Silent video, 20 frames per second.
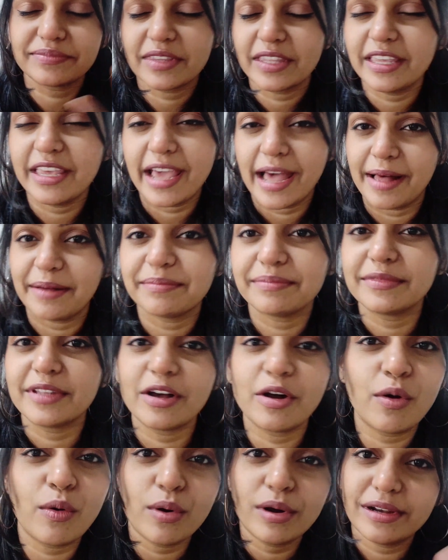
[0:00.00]
yeah,
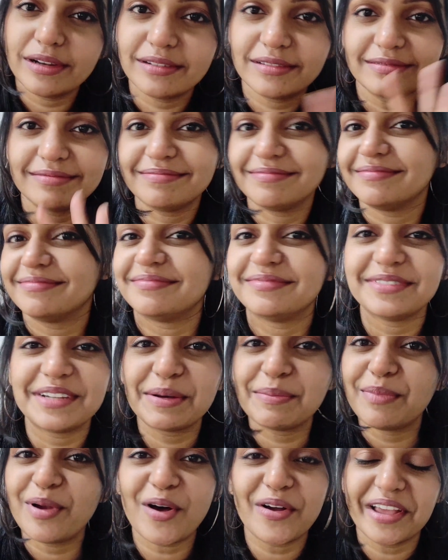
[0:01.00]
the whole
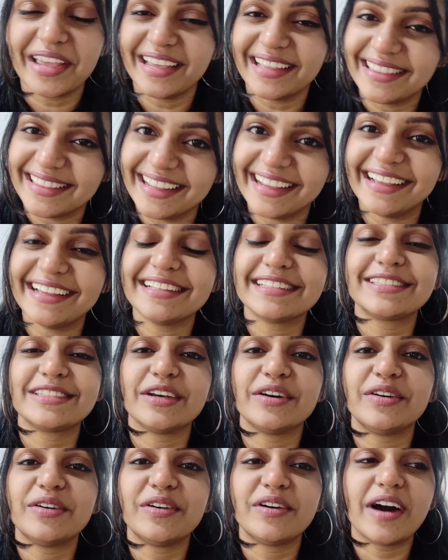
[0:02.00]
blogging thing.
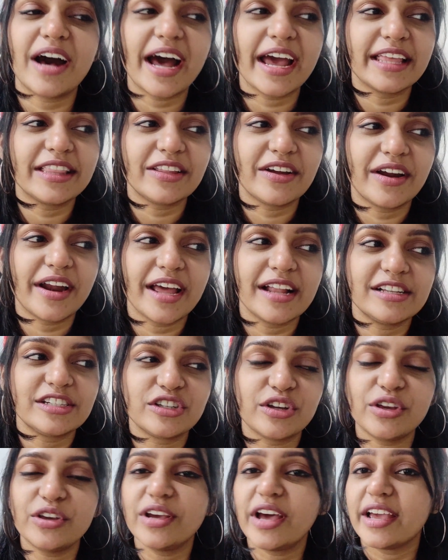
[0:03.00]
So I thought I'll
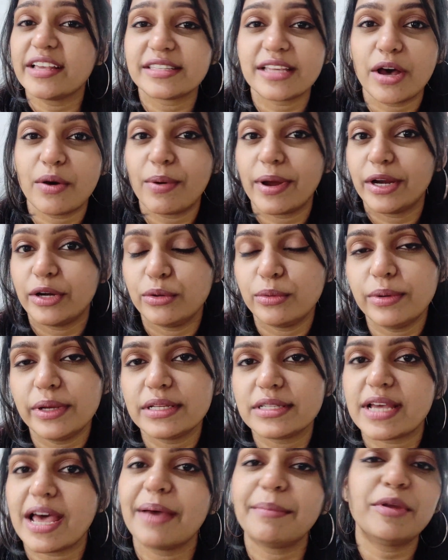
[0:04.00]
show you guys how I do
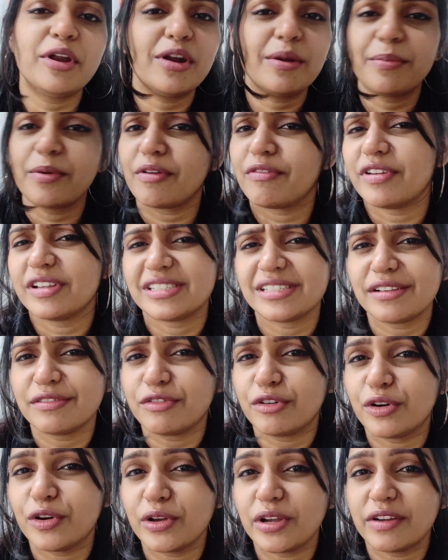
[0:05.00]
it. I'm not a professional
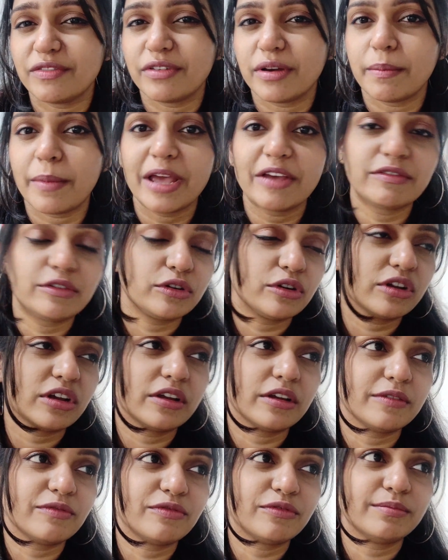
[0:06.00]
photographer. My
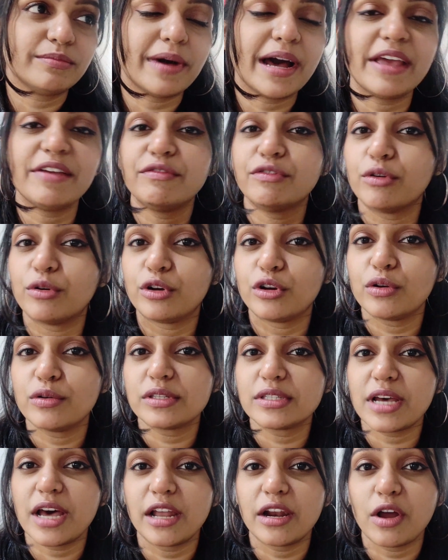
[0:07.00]

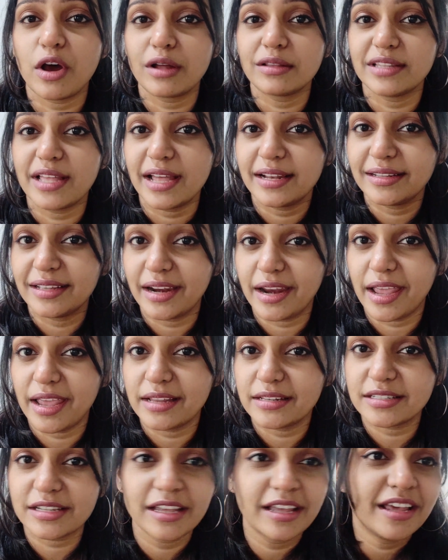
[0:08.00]
photos are not that
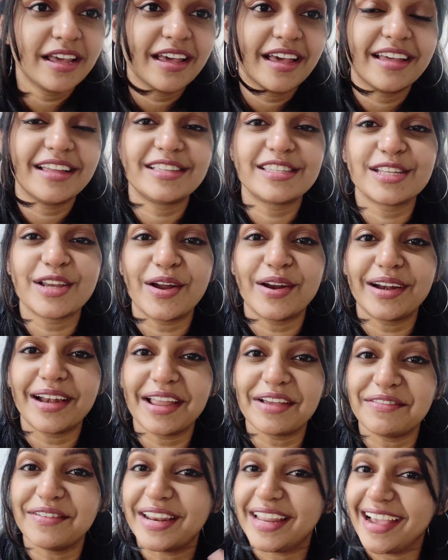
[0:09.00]
great. It's not
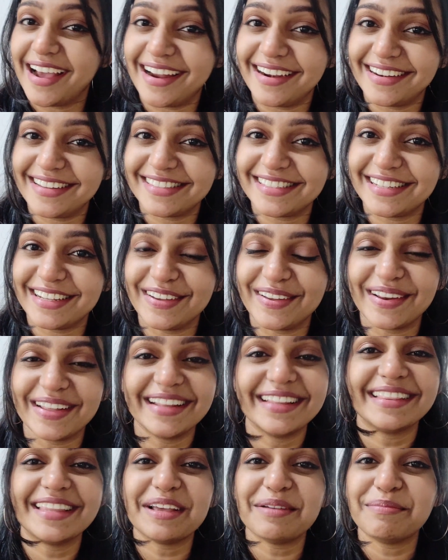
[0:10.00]
like very artistic or
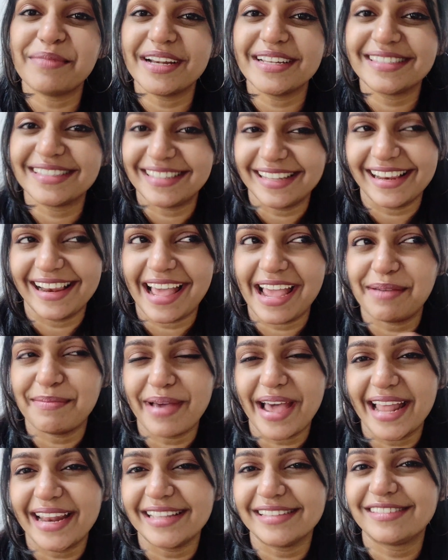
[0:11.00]
anything, but still I
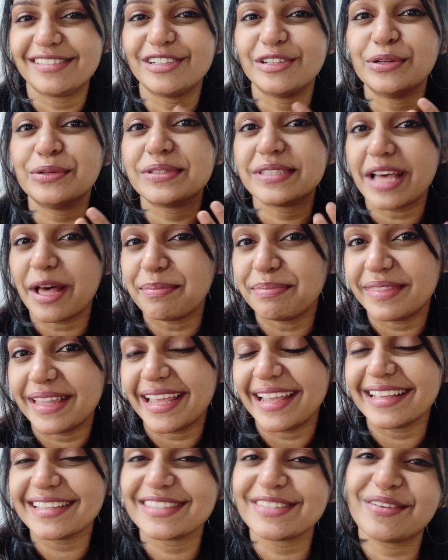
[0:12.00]
managed to do
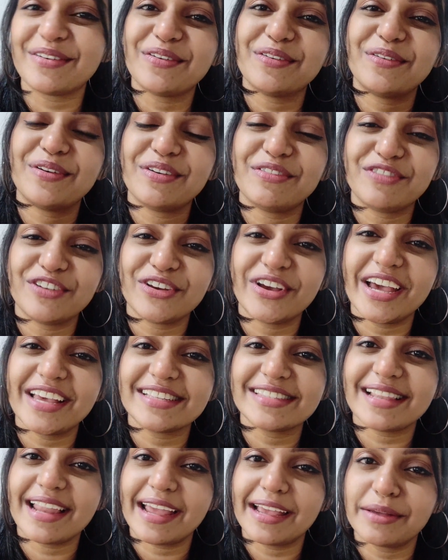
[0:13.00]
something. So if you
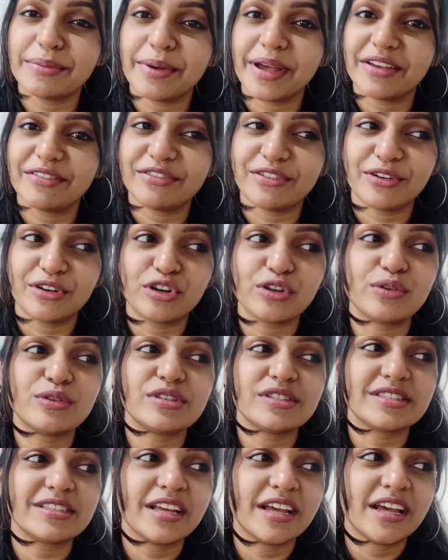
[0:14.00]
guys like my
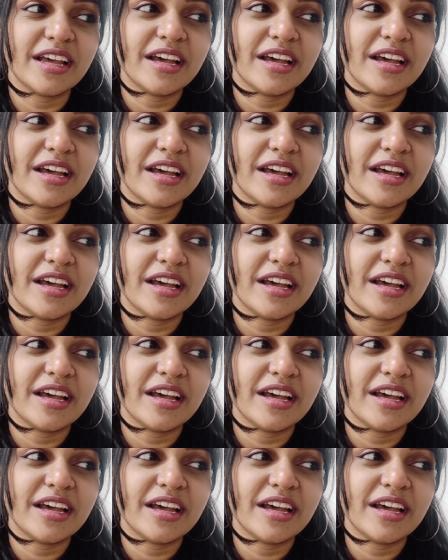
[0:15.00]
photos,